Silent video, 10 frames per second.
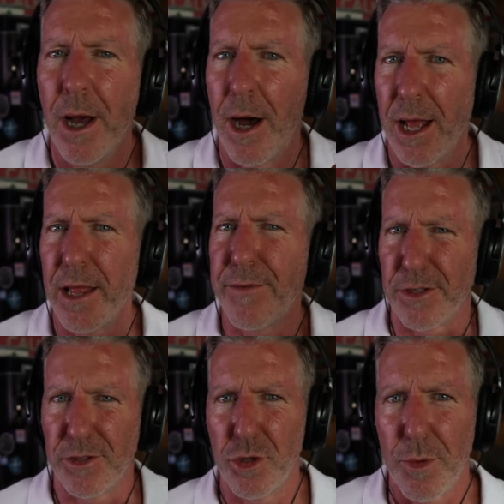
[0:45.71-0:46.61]
I love a
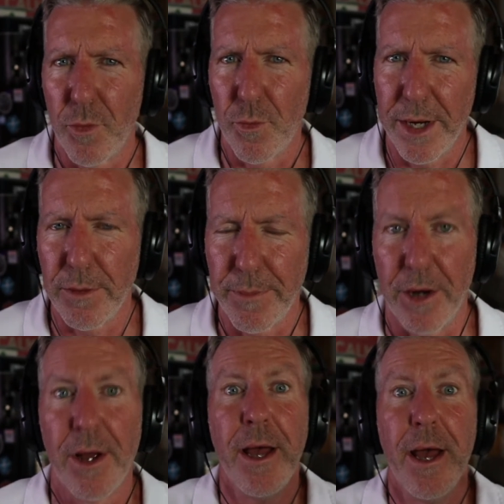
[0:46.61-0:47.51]
super weird beer,
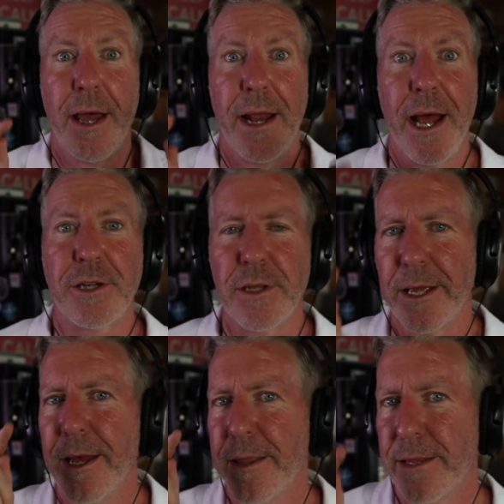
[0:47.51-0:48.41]
and actually
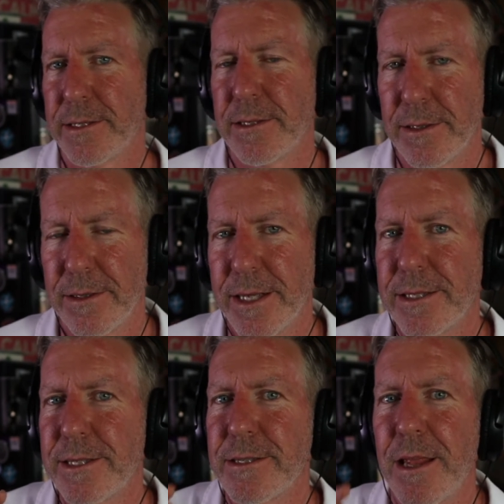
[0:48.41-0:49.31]
this
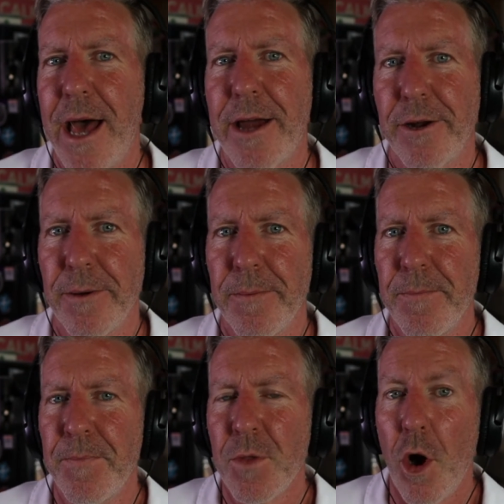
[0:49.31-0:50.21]
is the latter.
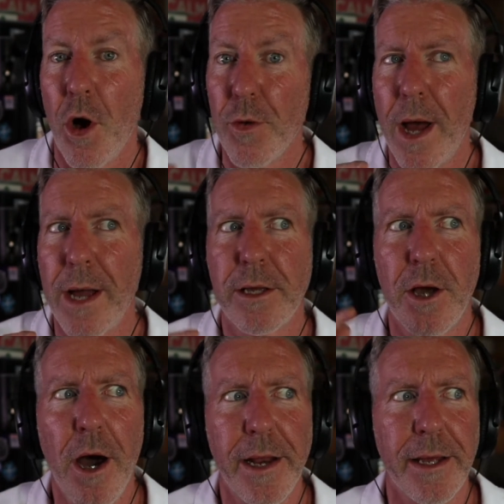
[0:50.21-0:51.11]
Although I
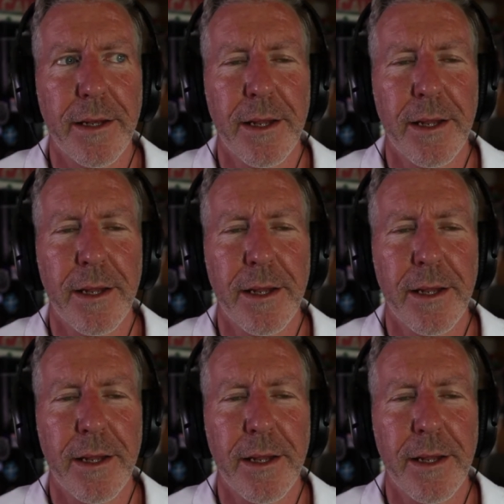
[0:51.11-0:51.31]
got it